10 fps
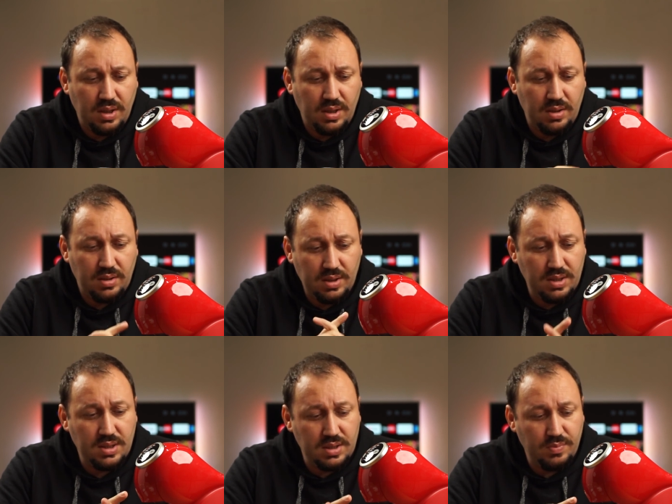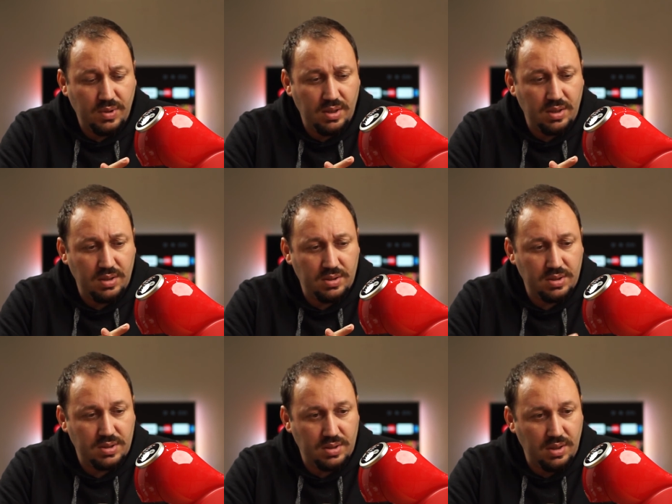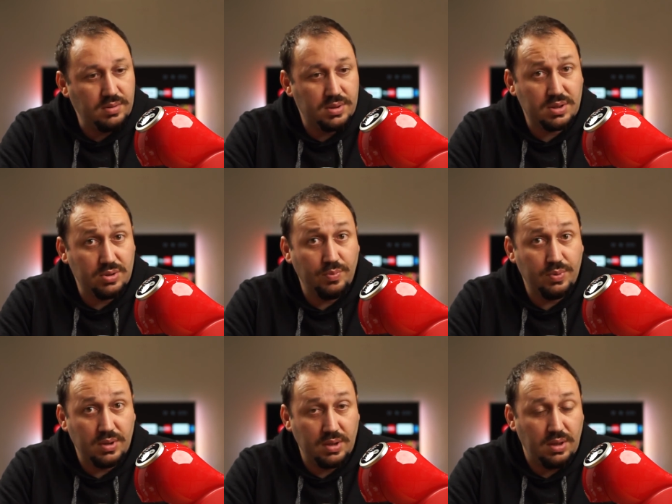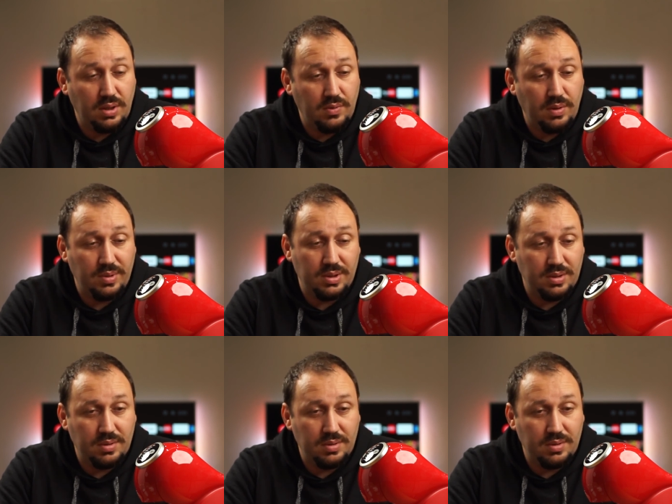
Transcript: And this is my I just opened right now, I